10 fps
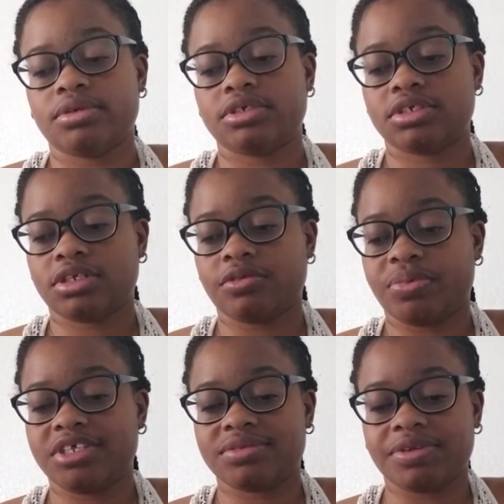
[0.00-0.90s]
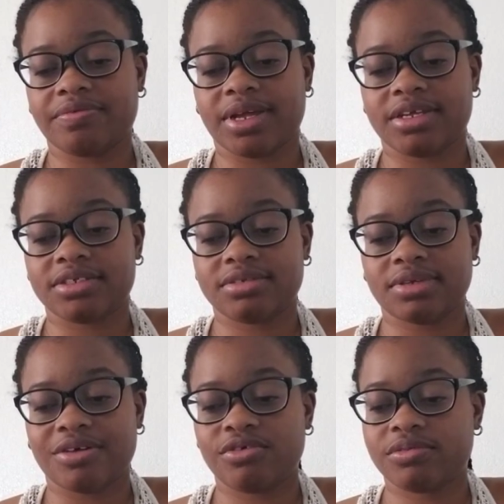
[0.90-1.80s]
just a little piece of advice.
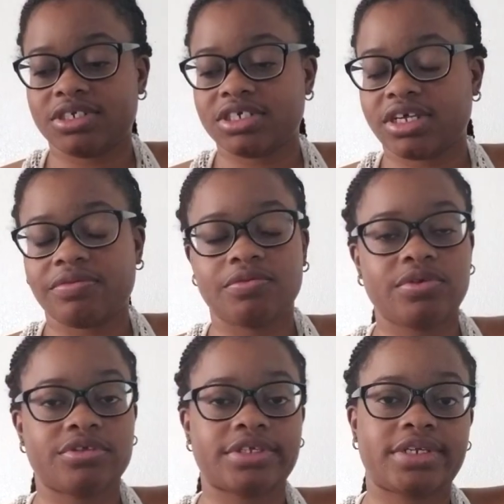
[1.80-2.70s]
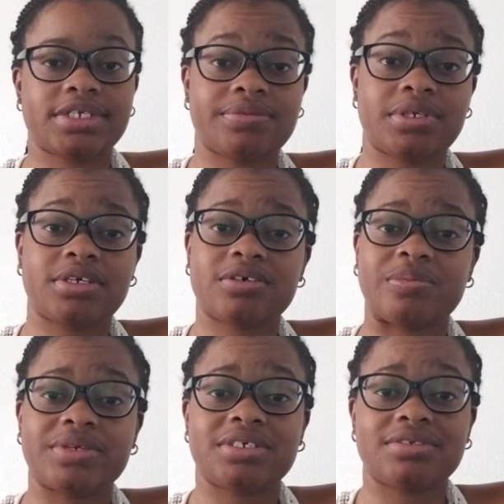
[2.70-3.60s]
I don't know if the chick ever will see this video,
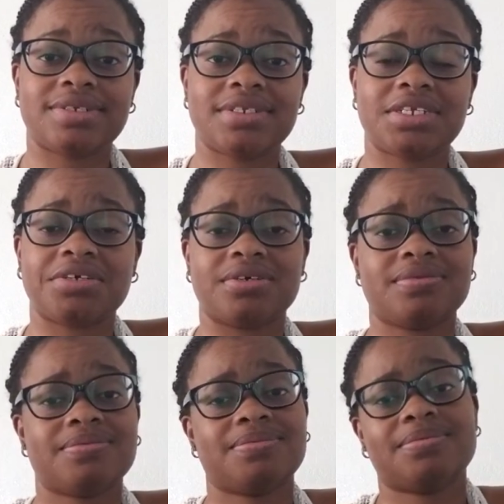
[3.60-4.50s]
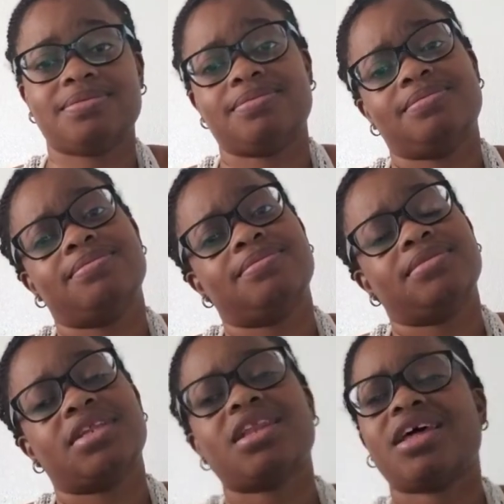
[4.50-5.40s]
but dear,
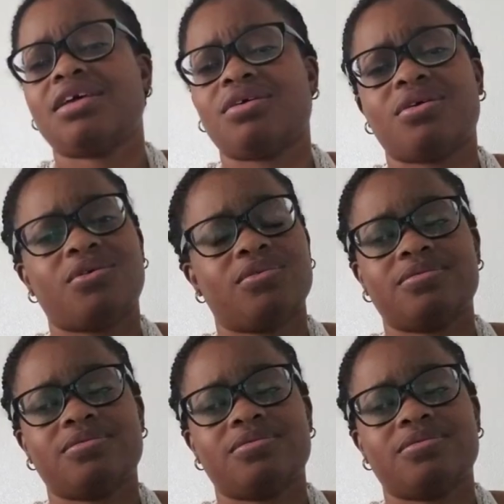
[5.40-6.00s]
let it go.